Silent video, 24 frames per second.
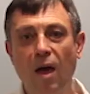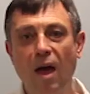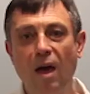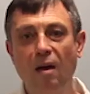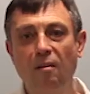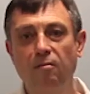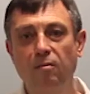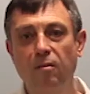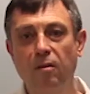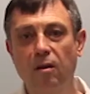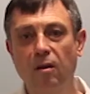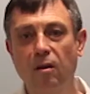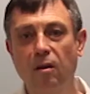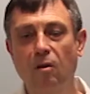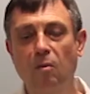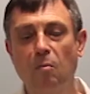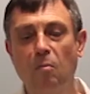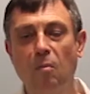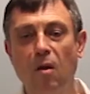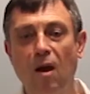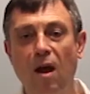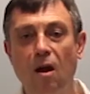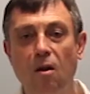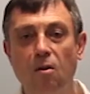have it, a
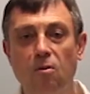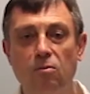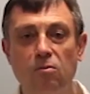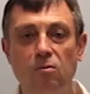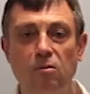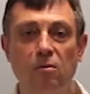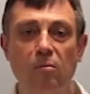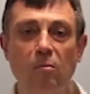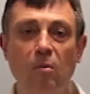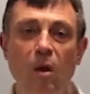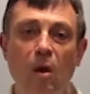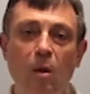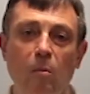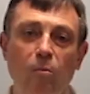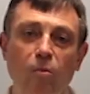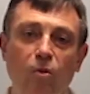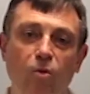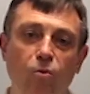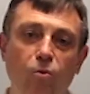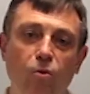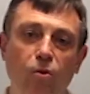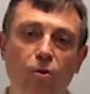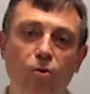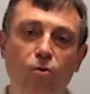comparison
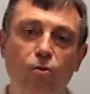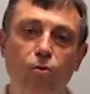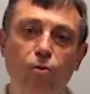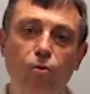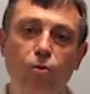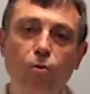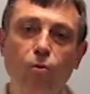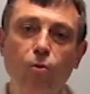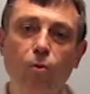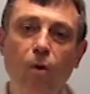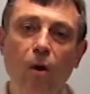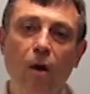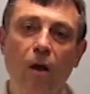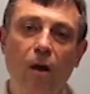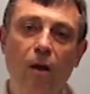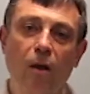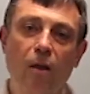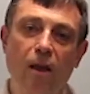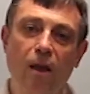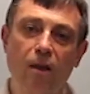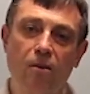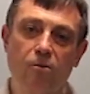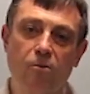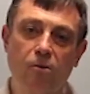between two
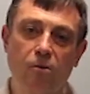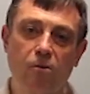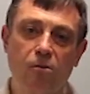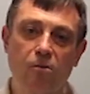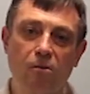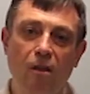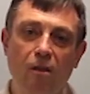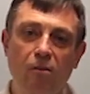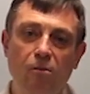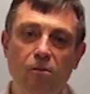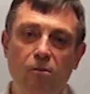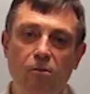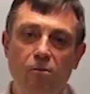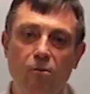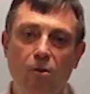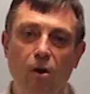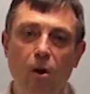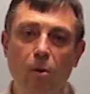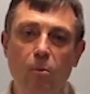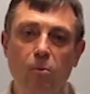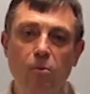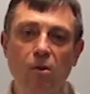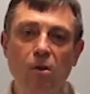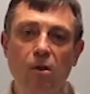classic
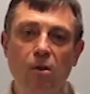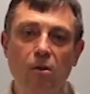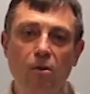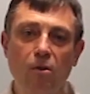stethoscopes,